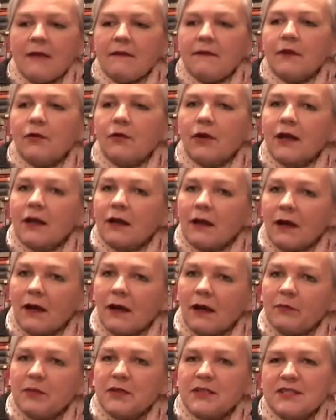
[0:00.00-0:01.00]
There are
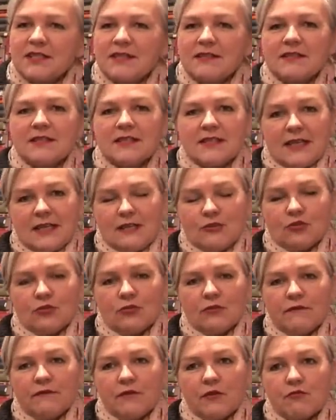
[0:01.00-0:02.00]
carpets in the
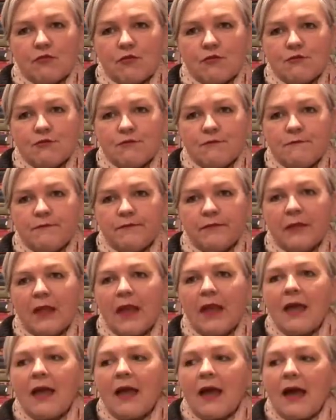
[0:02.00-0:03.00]
centre of the room.
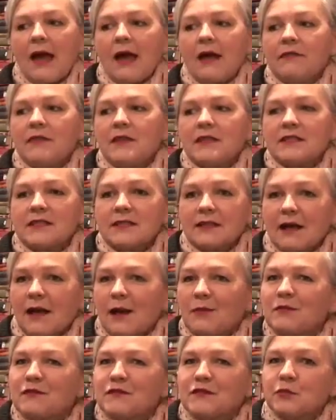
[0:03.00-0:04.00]
There's
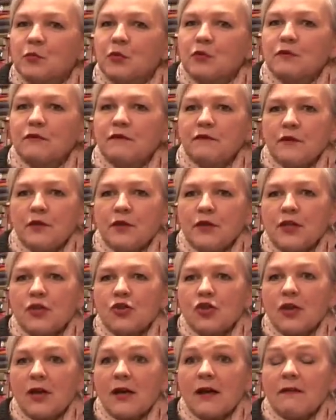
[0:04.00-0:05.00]
comfortable
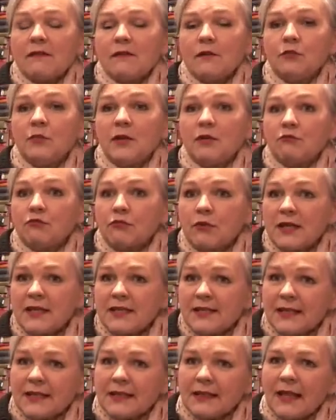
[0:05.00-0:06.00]
furniture. There'll be
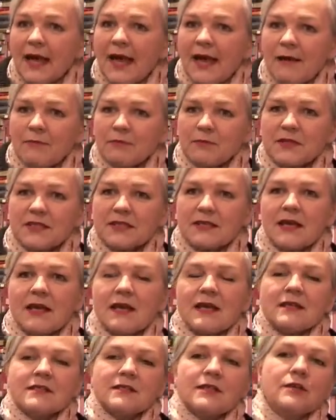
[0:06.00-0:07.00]
reading lamps.
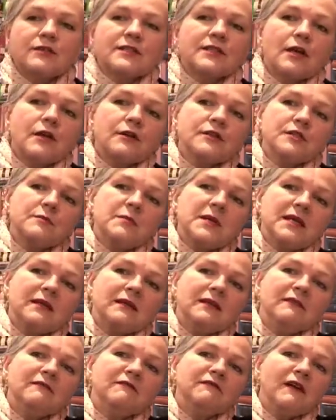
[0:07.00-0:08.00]
So it's going to be
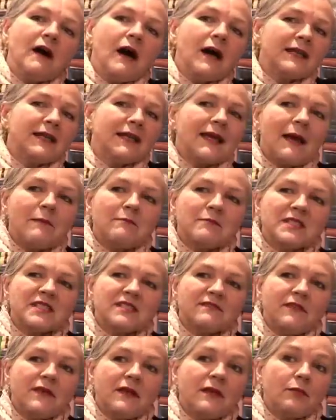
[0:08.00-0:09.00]
an inviting
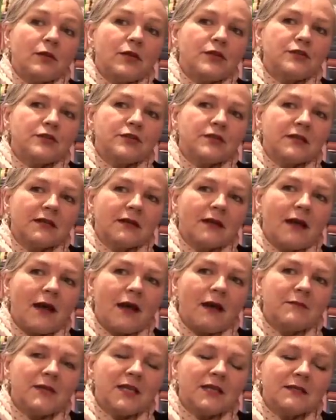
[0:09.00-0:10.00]
atmosphere where you can
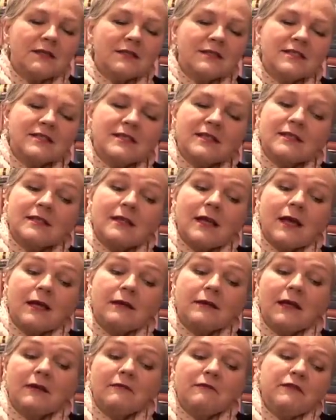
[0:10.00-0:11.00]
come in and sit
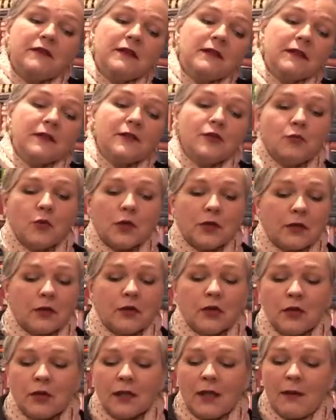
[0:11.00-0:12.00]
down and feel that you want to
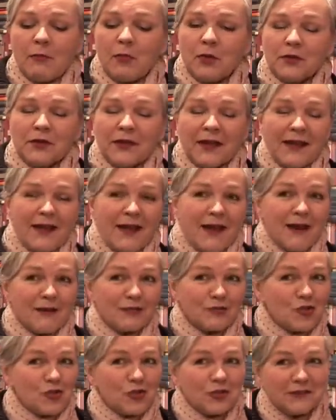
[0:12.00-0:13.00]
curl up on the
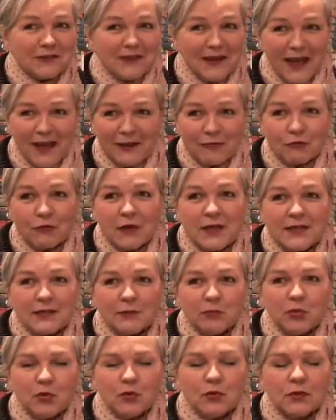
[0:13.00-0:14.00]
couch and read
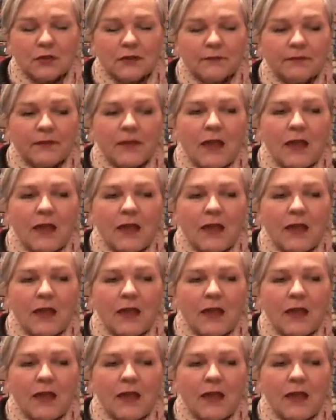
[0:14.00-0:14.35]
a book.